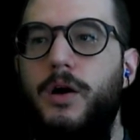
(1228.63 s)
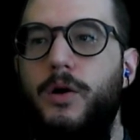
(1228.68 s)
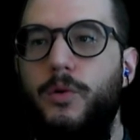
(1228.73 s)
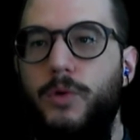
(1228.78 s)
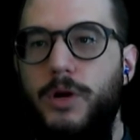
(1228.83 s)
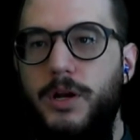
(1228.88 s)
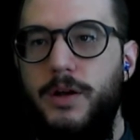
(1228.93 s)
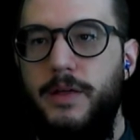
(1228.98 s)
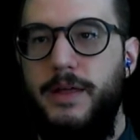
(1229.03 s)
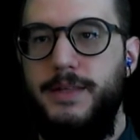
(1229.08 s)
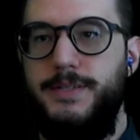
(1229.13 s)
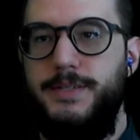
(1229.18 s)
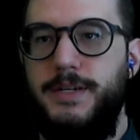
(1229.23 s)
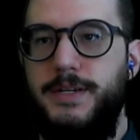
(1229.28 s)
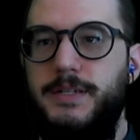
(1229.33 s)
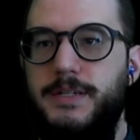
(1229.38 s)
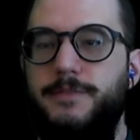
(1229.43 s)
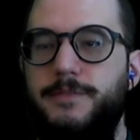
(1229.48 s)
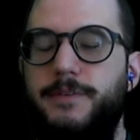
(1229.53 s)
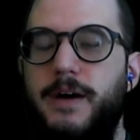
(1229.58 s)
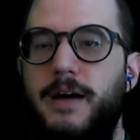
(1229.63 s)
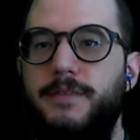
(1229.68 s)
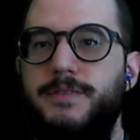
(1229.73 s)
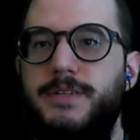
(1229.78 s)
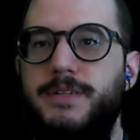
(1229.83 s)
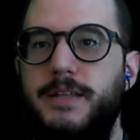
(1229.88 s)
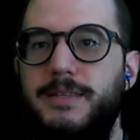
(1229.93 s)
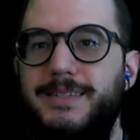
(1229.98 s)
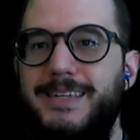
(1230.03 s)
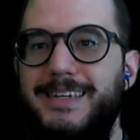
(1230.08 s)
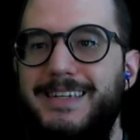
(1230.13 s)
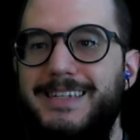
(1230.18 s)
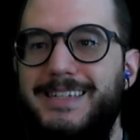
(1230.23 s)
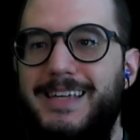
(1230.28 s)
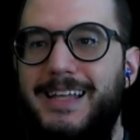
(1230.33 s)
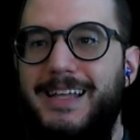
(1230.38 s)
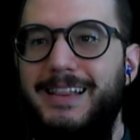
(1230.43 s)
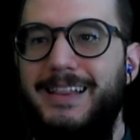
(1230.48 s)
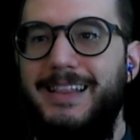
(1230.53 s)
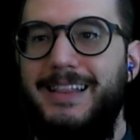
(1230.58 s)
We know that 65 cents
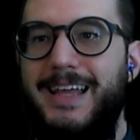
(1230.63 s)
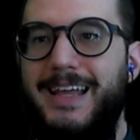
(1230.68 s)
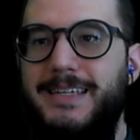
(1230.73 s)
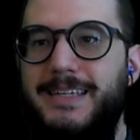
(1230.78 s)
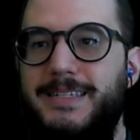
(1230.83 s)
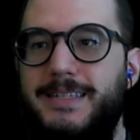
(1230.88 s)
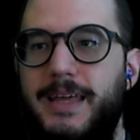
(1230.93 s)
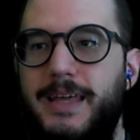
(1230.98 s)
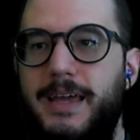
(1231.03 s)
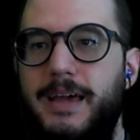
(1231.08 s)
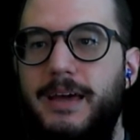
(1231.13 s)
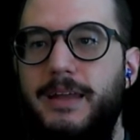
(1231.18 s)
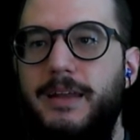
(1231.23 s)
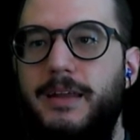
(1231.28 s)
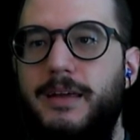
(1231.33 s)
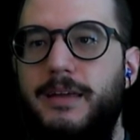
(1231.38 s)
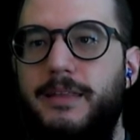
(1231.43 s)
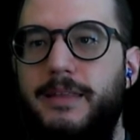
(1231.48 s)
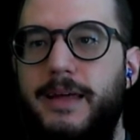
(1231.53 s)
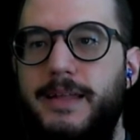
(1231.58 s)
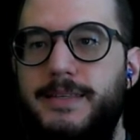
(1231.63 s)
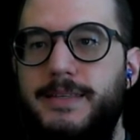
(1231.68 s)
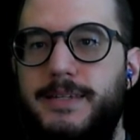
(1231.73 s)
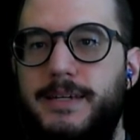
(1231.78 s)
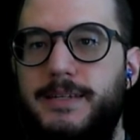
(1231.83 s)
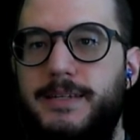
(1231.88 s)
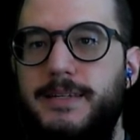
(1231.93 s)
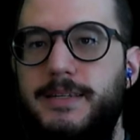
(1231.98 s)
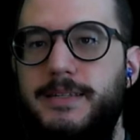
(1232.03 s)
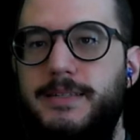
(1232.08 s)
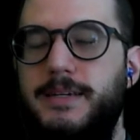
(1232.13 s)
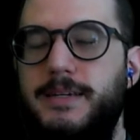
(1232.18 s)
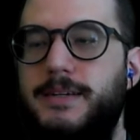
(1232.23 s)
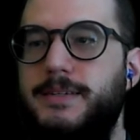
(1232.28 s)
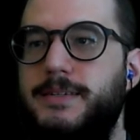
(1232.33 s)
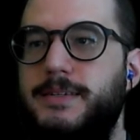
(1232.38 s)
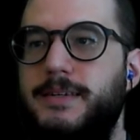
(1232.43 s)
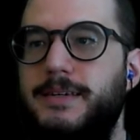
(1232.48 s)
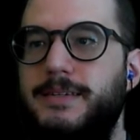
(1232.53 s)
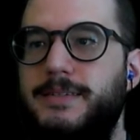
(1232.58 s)
is less than that
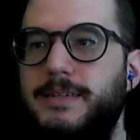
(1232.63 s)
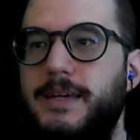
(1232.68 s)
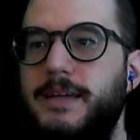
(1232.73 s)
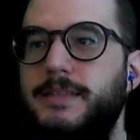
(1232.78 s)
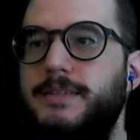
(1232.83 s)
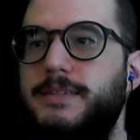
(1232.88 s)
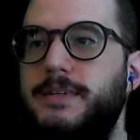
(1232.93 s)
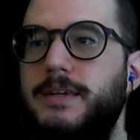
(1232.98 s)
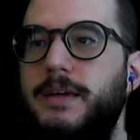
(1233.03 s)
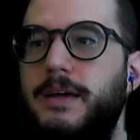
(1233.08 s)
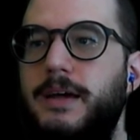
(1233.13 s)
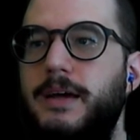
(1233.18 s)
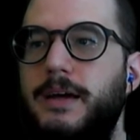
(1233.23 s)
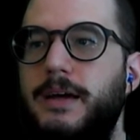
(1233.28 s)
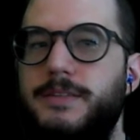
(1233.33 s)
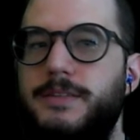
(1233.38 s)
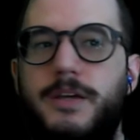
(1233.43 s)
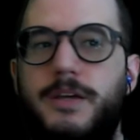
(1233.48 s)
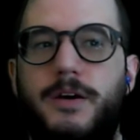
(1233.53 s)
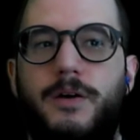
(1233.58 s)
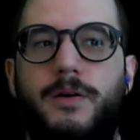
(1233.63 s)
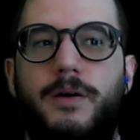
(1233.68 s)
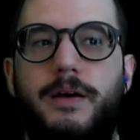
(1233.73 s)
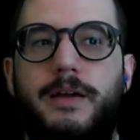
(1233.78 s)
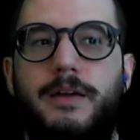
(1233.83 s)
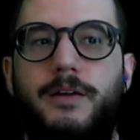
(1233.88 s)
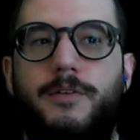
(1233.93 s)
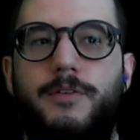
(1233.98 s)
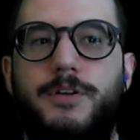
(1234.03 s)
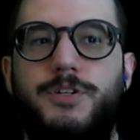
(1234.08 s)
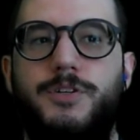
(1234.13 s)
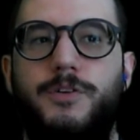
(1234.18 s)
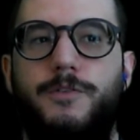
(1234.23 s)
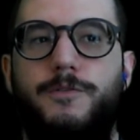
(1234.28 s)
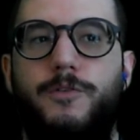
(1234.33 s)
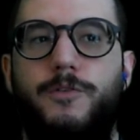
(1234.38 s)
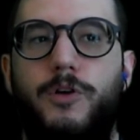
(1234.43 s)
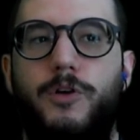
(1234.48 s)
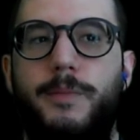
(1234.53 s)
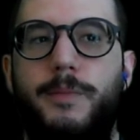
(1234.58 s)
66 cents. And so in original
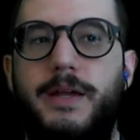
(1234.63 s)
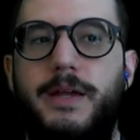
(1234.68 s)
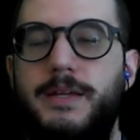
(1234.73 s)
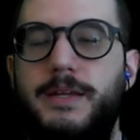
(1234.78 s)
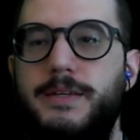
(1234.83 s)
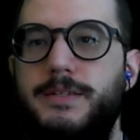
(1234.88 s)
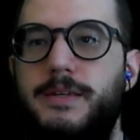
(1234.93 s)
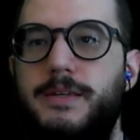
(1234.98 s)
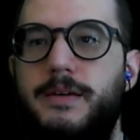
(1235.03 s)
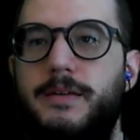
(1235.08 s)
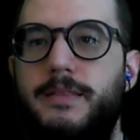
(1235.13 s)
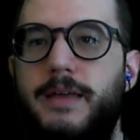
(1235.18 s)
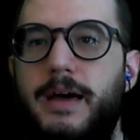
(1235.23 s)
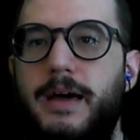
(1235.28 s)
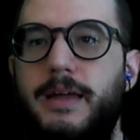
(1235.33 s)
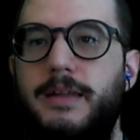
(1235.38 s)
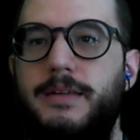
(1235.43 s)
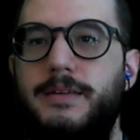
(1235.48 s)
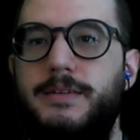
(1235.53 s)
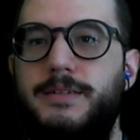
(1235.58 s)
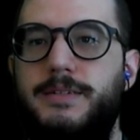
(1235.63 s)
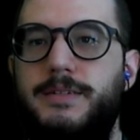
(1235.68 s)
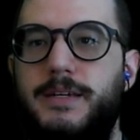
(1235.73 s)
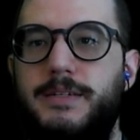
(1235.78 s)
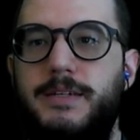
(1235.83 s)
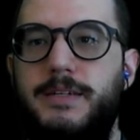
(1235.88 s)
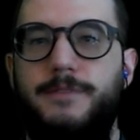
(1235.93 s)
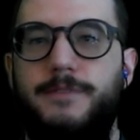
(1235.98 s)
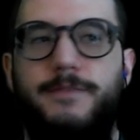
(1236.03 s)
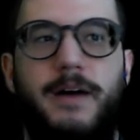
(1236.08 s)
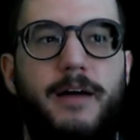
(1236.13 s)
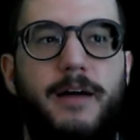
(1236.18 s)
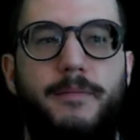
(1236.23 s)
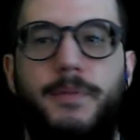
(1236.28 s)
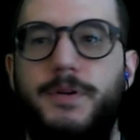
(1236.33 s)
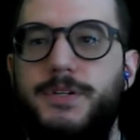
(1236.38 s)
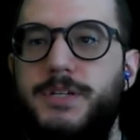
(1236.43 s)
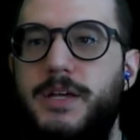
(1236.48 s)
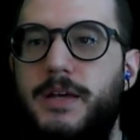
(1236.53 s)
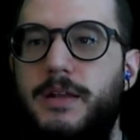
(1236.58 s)
form is that
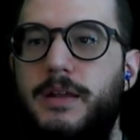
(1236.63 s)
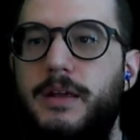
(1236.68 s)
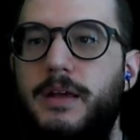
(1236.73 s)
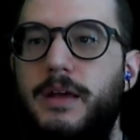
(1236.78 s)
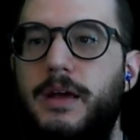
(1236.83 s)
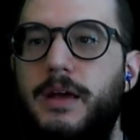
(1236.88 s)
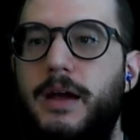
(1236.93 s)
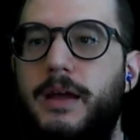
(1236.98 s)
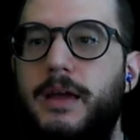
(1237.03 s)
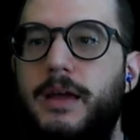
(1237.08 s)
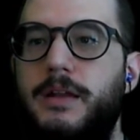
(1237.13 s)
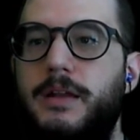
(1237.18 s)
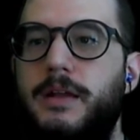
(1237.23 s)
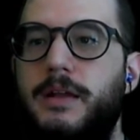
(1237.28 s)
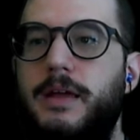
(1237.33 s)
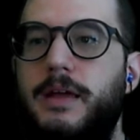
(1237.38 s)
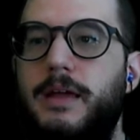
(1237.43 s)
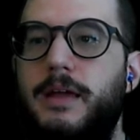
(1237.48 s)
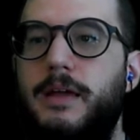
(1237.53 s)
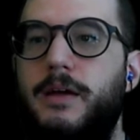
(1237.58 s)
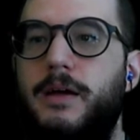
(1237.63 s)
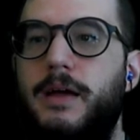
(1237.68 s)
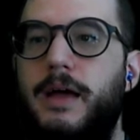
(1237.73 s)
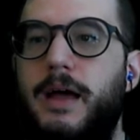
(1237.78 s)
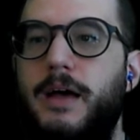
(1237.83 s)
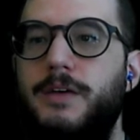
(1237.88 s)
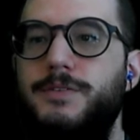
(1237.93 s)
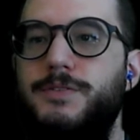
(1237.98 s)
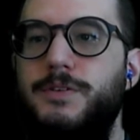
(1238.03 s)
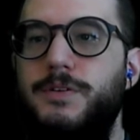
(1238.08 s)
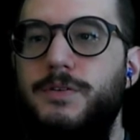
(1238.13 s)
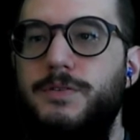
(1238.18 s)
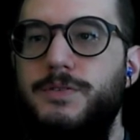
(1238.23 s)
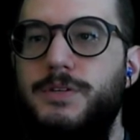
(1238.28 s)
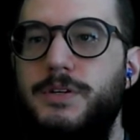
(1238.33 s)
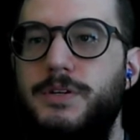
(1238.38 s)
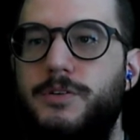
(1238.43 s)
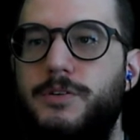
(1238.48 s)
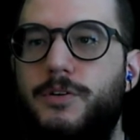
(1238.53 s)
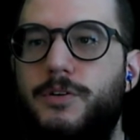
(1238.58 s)
65%. Again, as you use
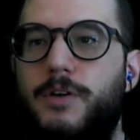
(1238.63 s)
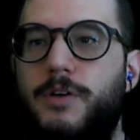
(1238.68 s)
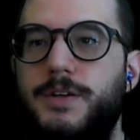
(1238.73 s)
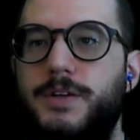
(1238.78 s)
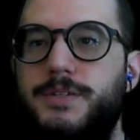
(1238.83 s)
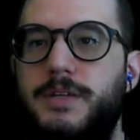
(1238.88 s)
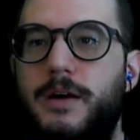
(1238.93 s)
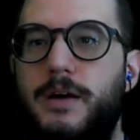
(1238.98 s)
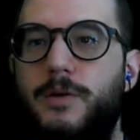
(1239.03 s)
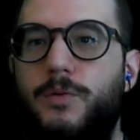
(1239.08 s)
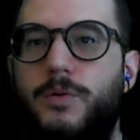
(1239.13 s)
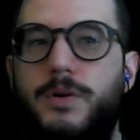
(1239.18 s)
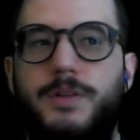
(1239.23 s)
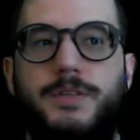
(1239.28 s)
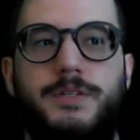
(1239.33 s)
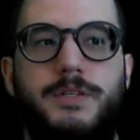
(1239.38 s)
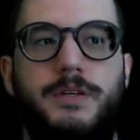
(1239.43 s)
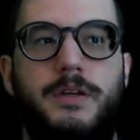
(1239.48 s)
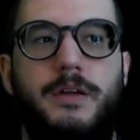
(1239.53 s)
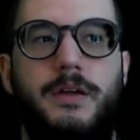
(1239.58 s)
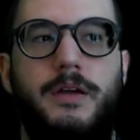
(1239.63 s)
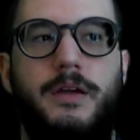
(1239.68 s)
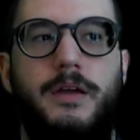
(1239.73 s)
it, cross it out once